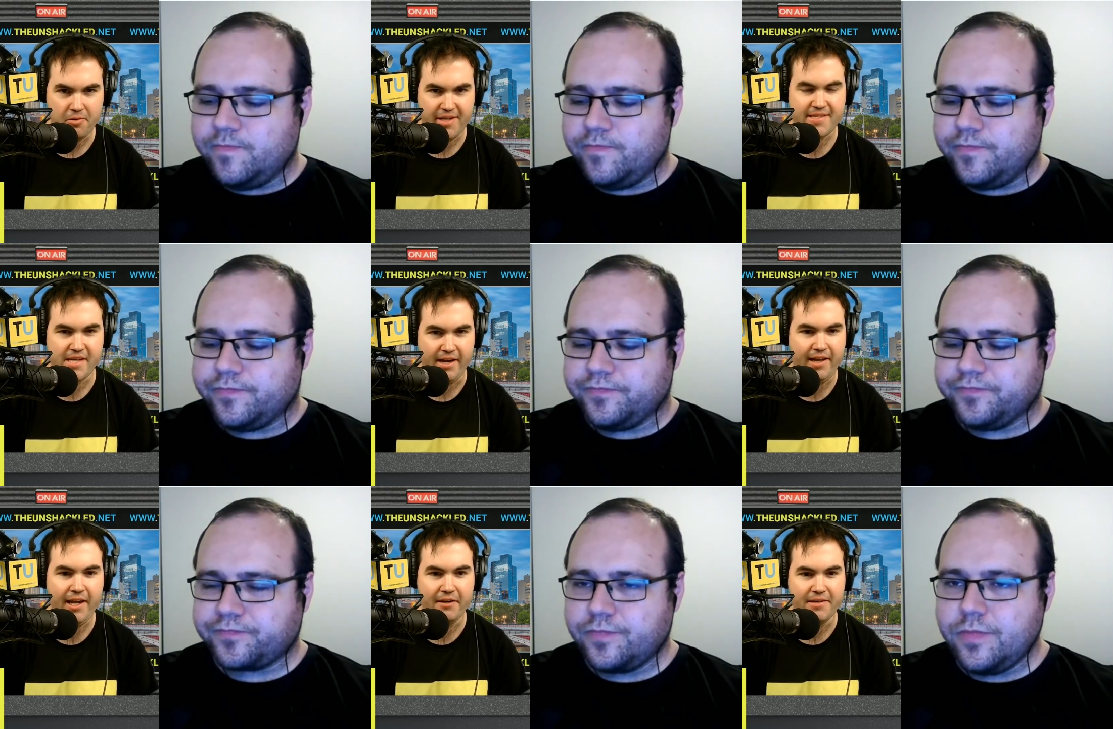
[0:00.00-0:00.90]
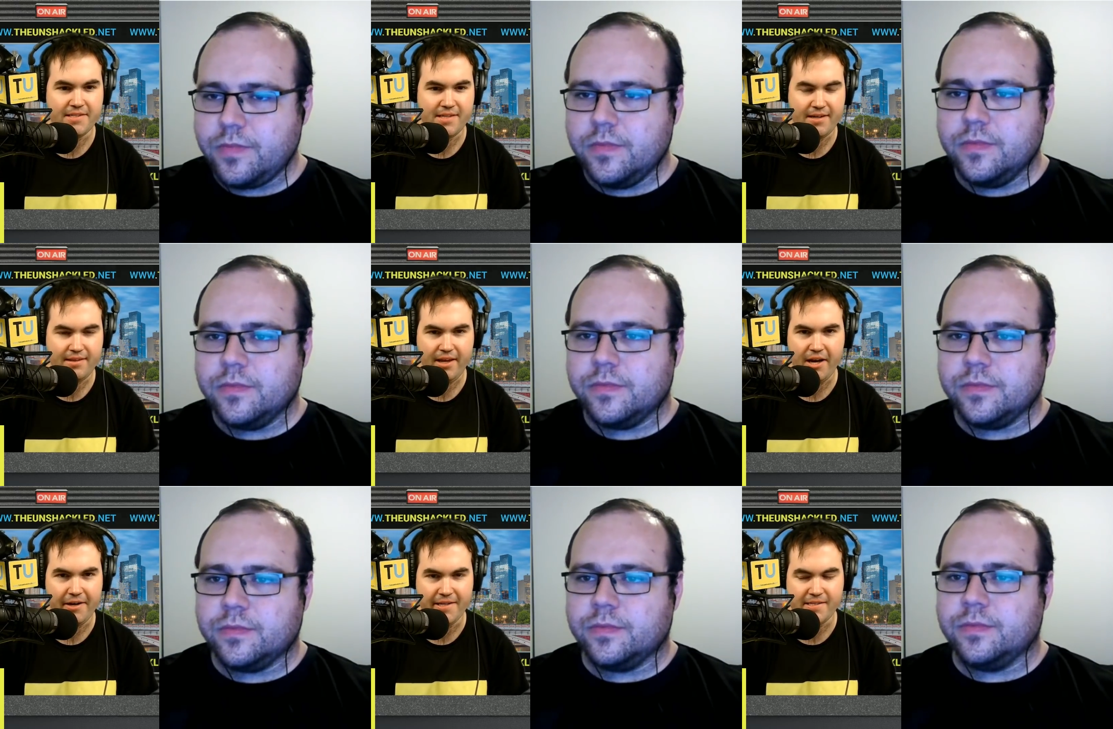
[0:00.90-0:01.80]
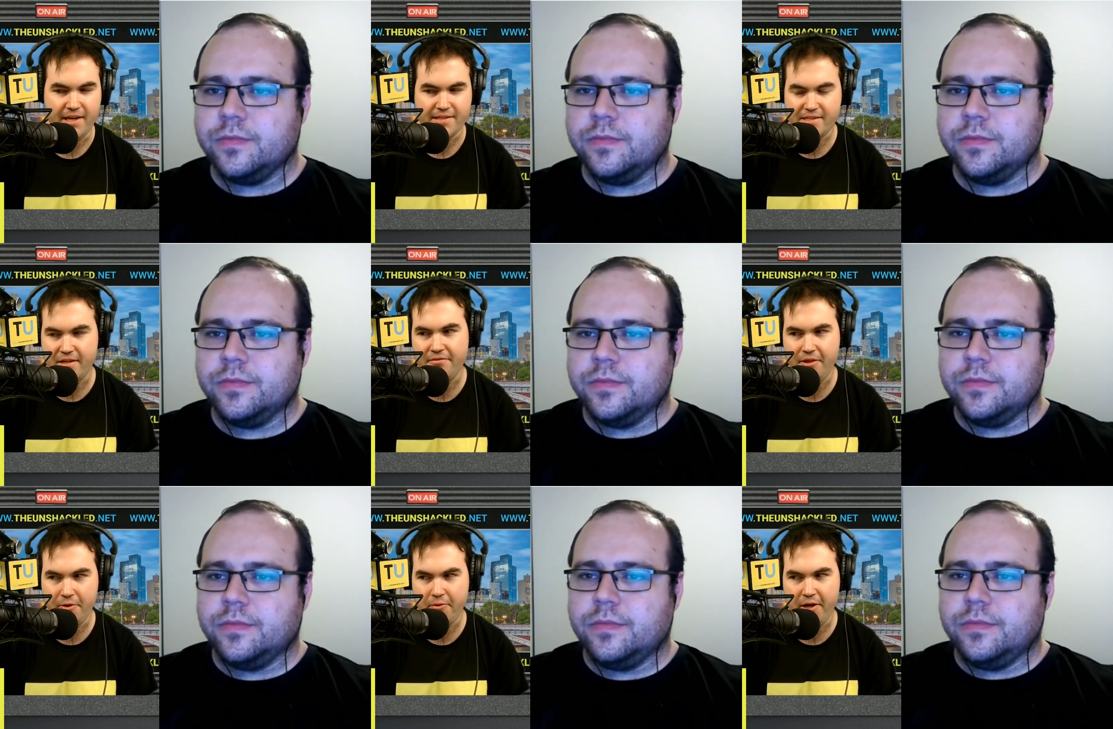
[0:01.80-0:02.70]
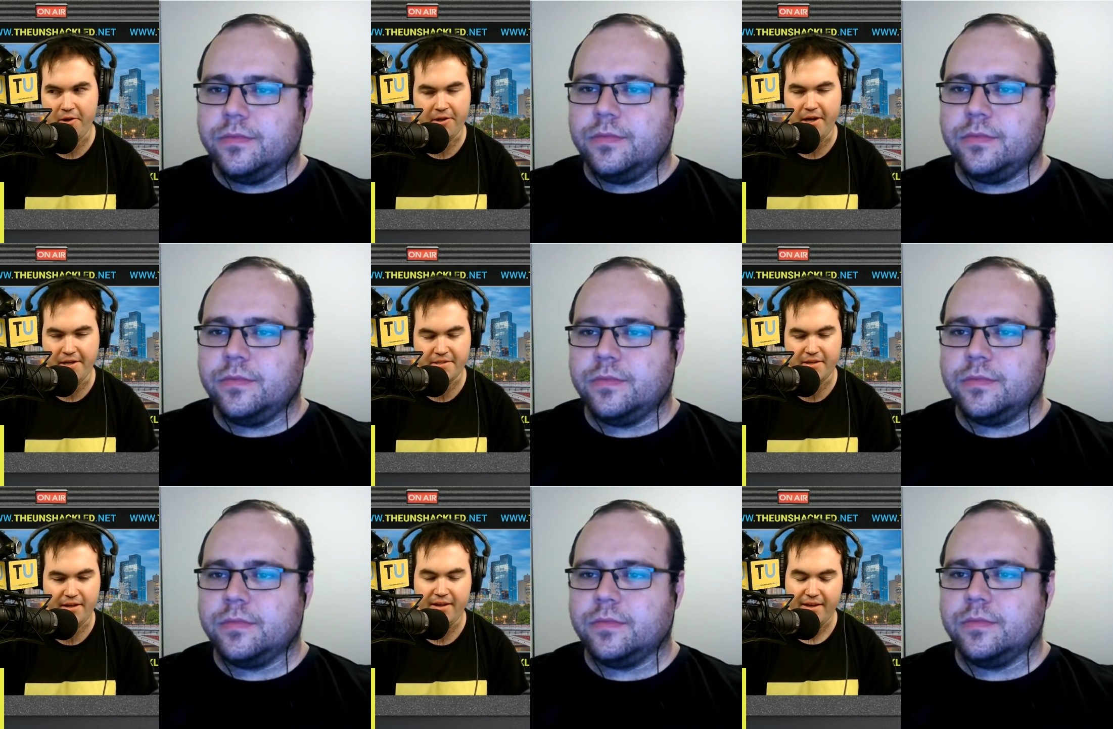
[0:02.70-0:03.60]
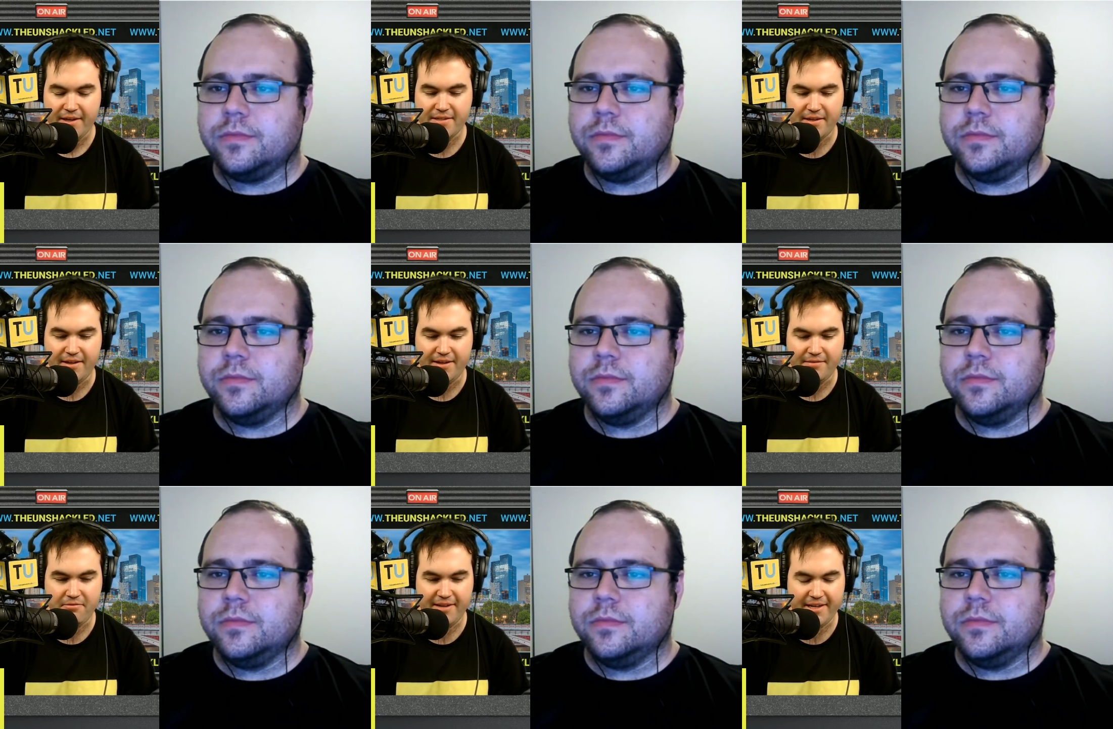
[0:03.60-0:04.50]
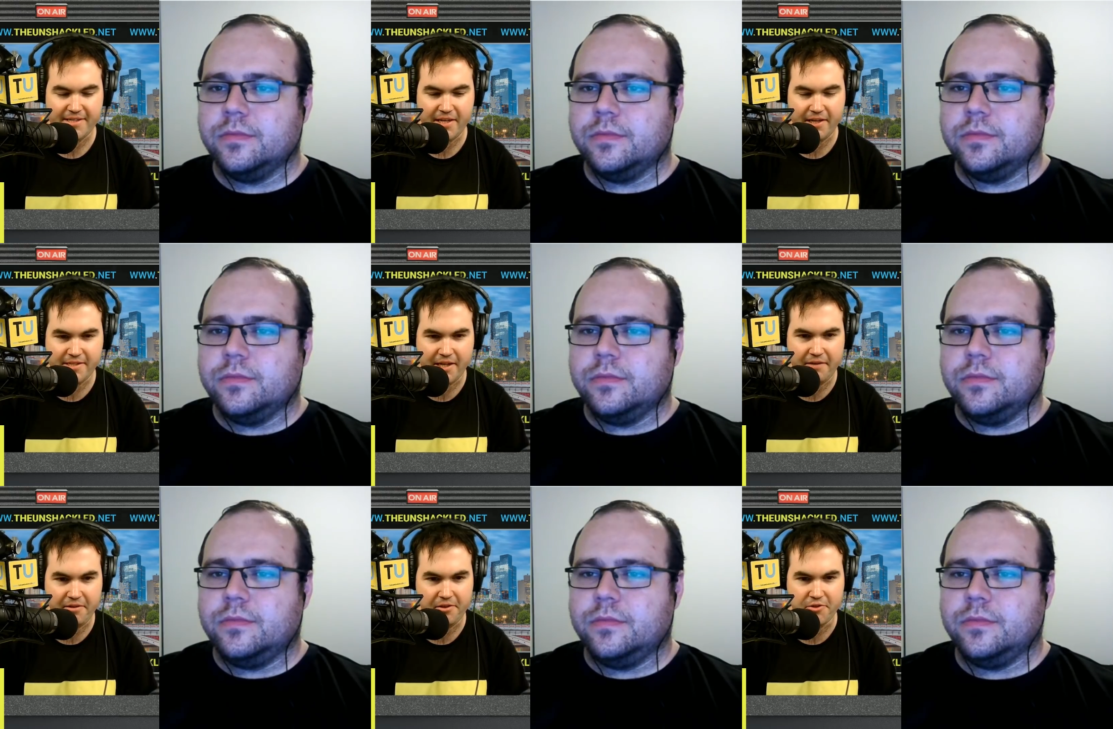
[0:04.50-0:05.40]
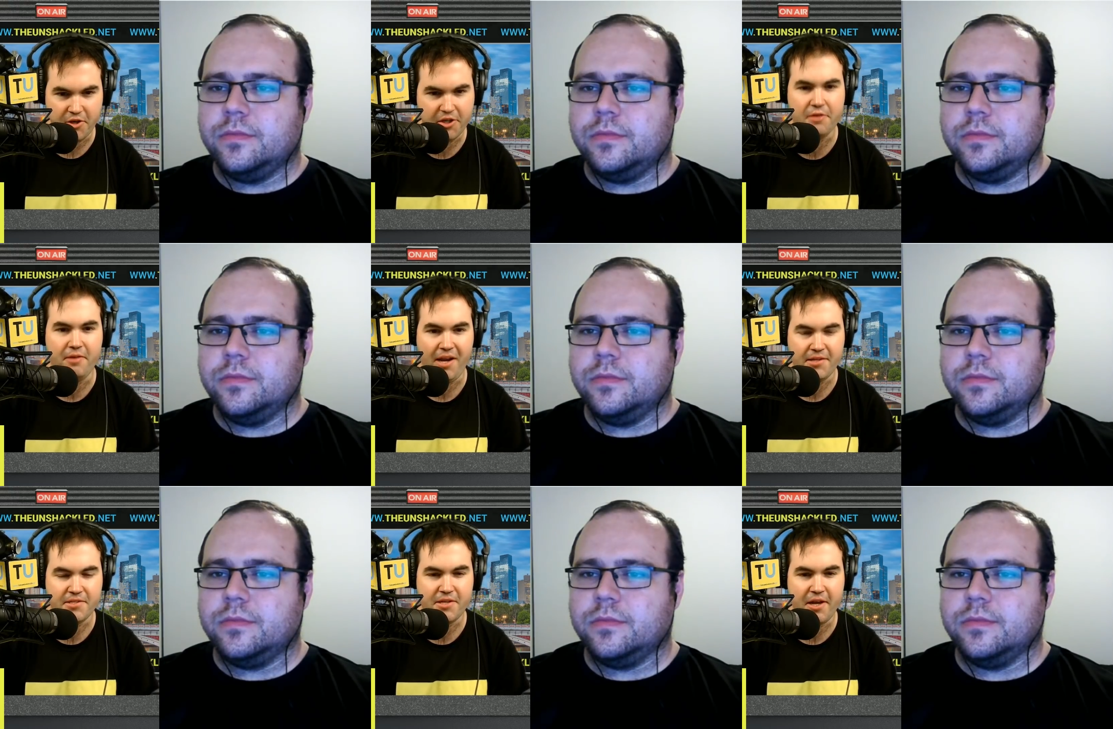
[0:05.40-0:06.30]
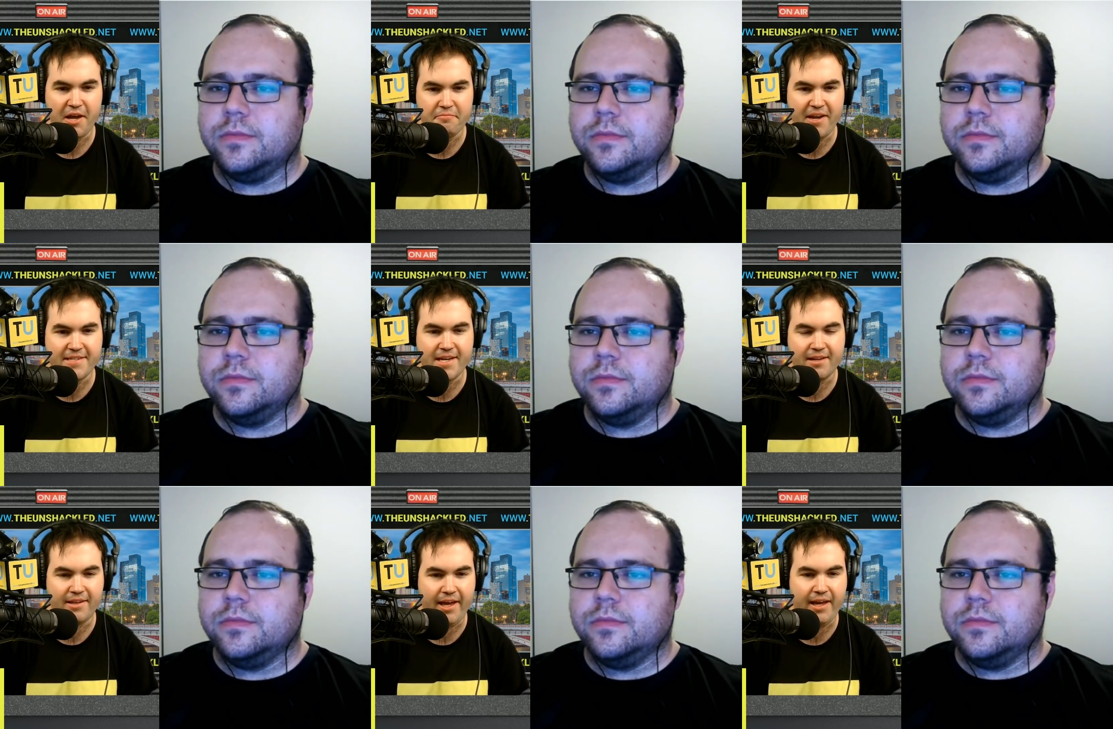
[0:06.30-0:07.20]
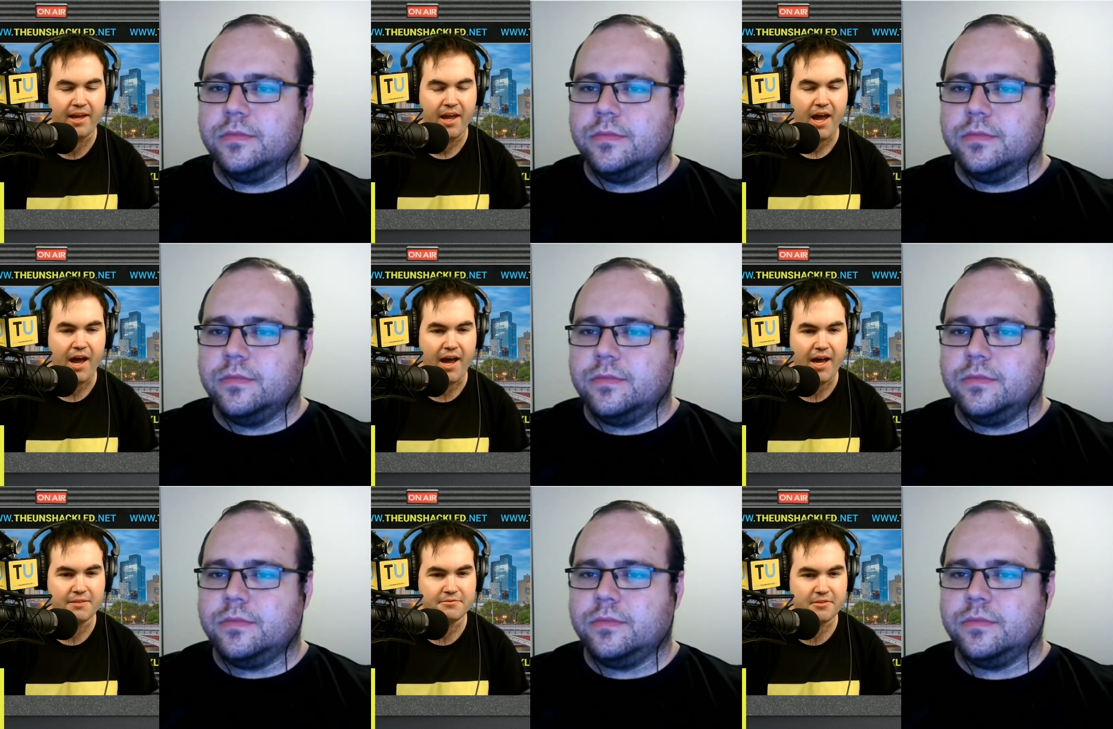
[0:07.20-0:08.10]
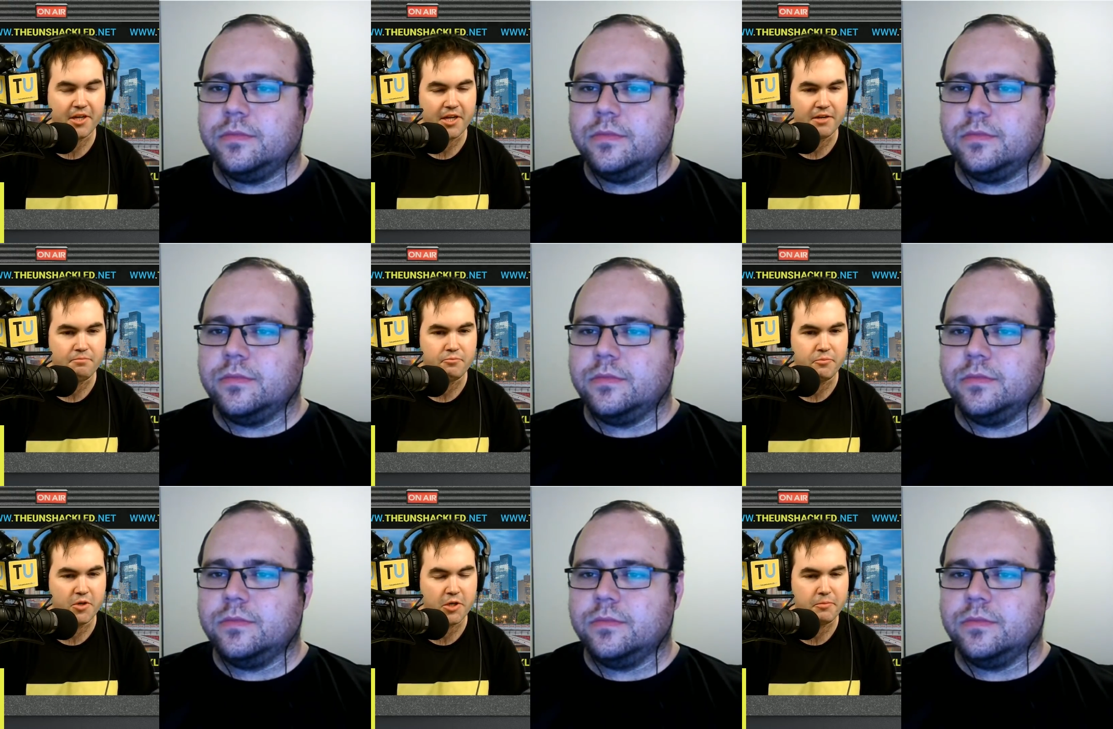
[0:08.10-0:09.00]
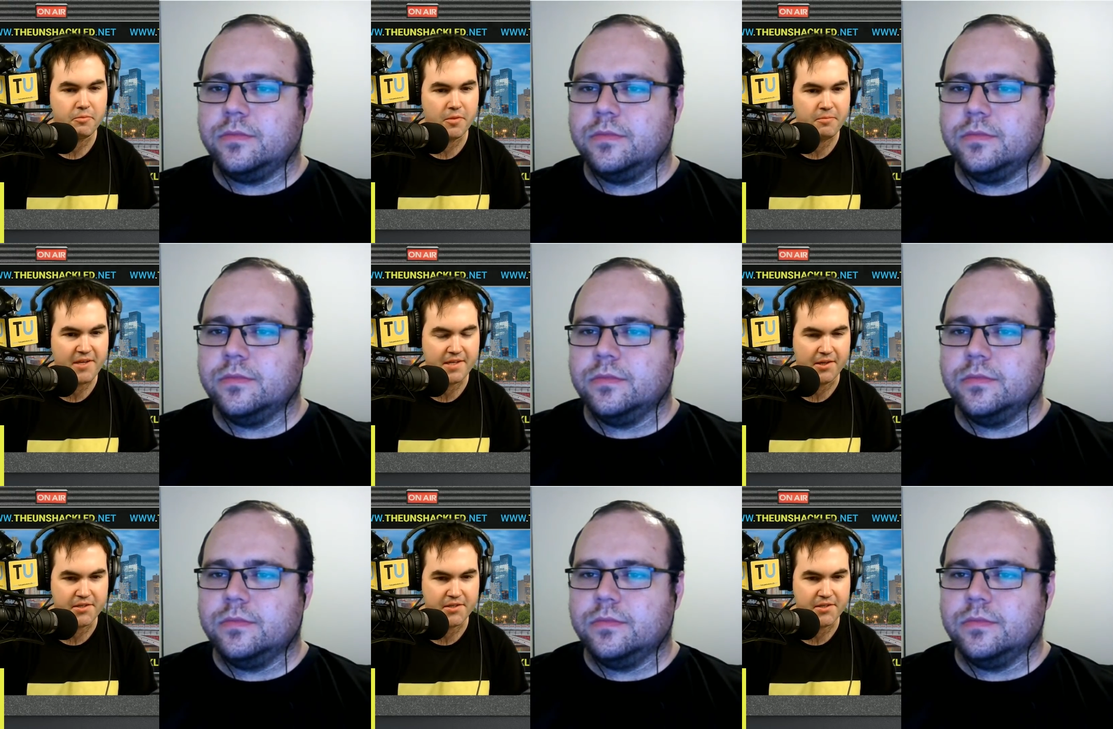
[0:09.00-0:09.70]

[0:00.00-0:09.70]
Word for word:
Speaker 1: U has done here is said to the R O C, stuff you, we're not going to to to, to give you the document, and so have basically uh, uh, basically